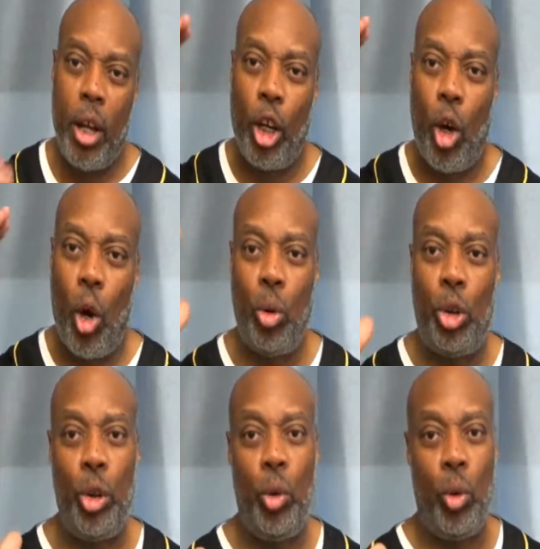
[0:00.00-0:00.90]
go
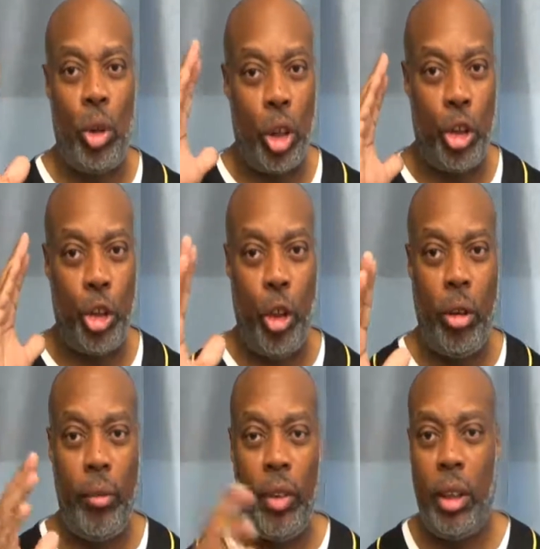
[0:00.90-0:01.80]
to the
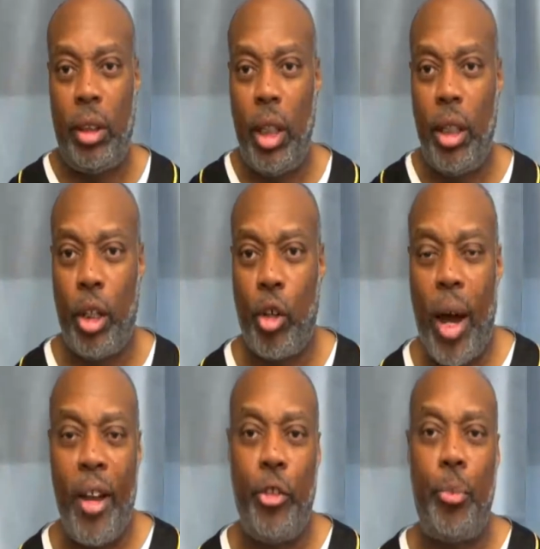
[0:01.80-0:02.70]
Church of the Ascended
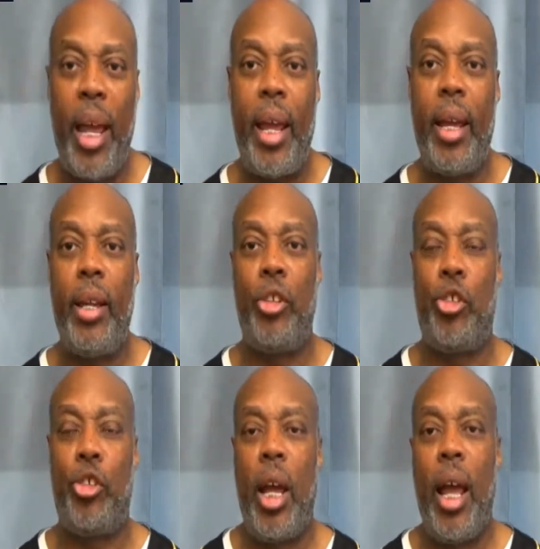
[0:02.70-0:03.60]
Christ
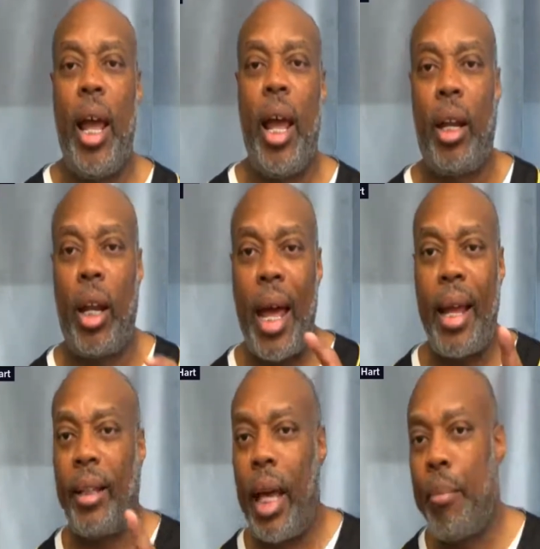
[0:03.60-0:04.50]
page and
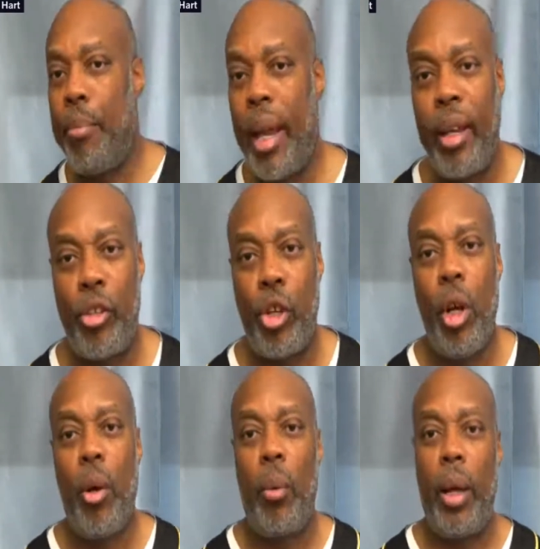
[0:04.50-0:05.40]
like that page.
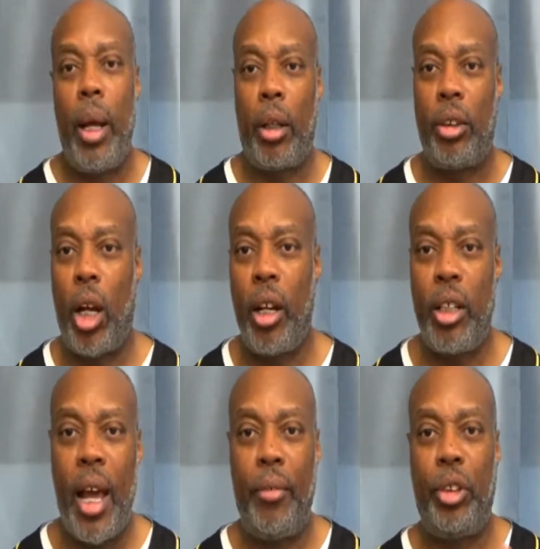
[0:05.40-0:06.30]
We are starting
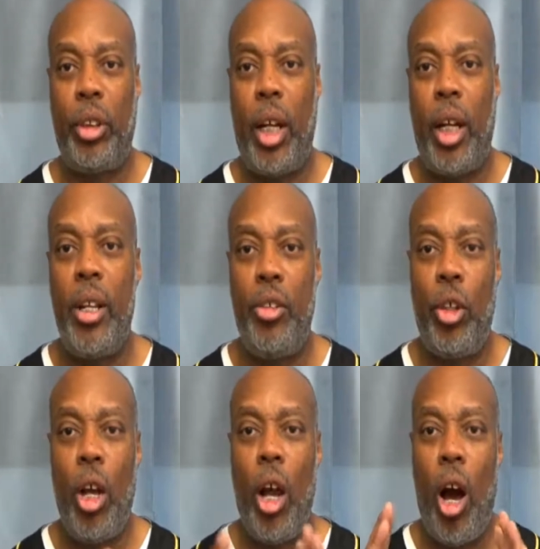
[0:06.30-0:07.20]
to have studies
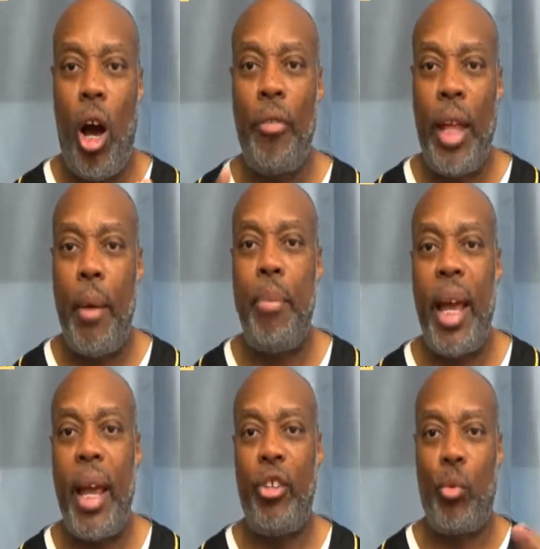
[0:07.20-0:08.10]
on that
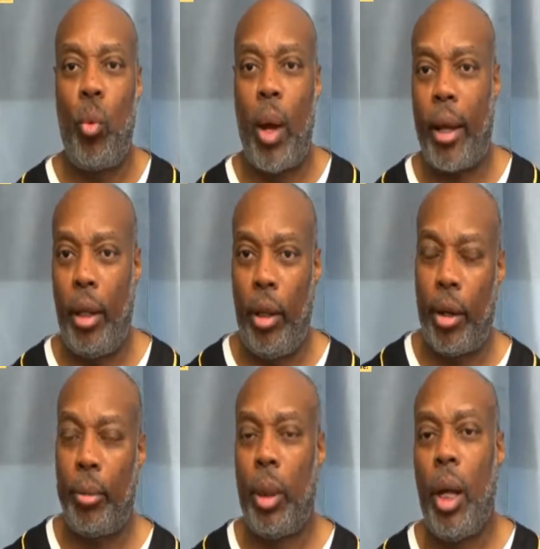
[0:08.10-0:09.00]
page
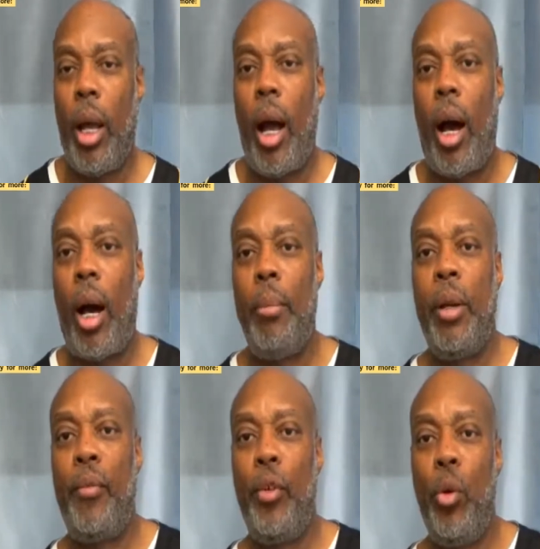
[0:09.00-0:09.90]
regular.
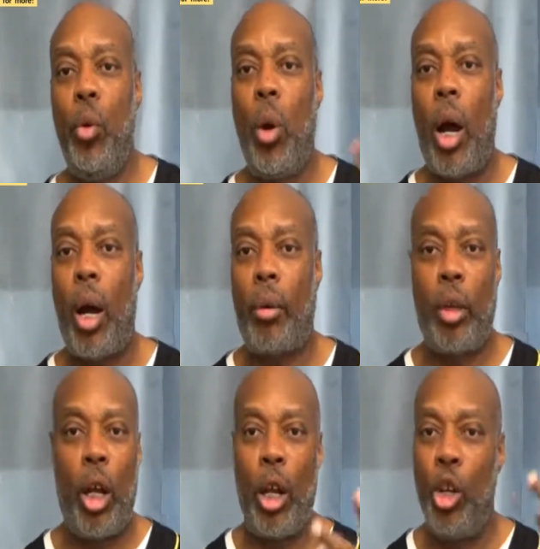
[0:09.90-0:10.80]
If you are,
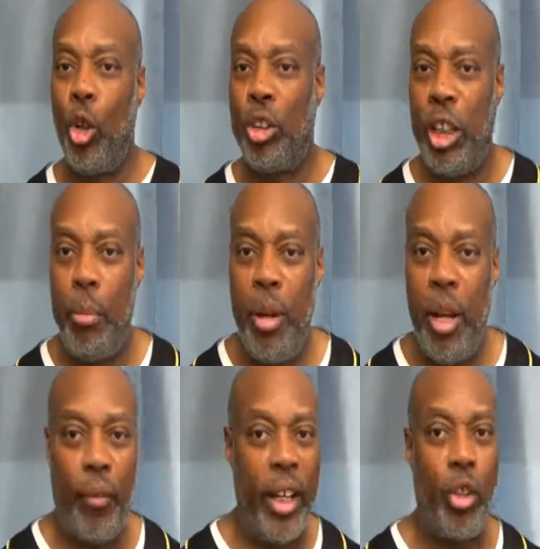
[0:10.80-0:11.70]
send me a
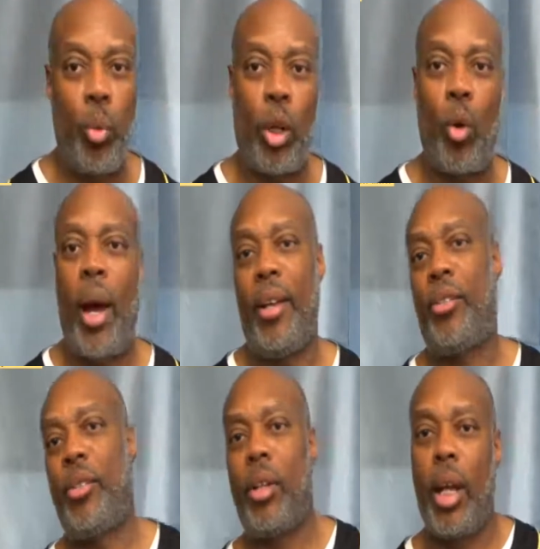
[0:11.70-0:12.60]
friend's
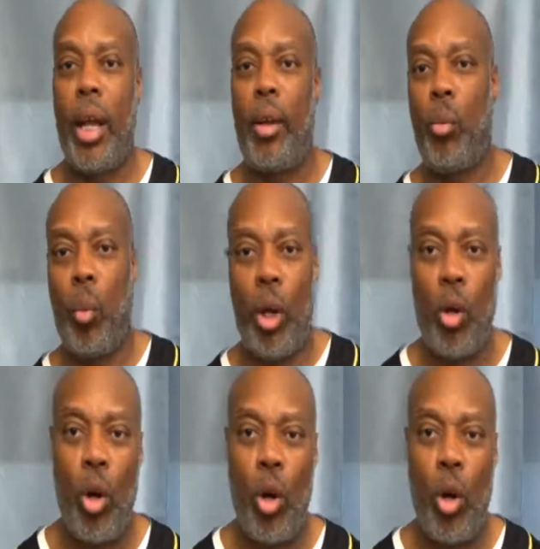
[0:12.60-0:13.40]
request and we'll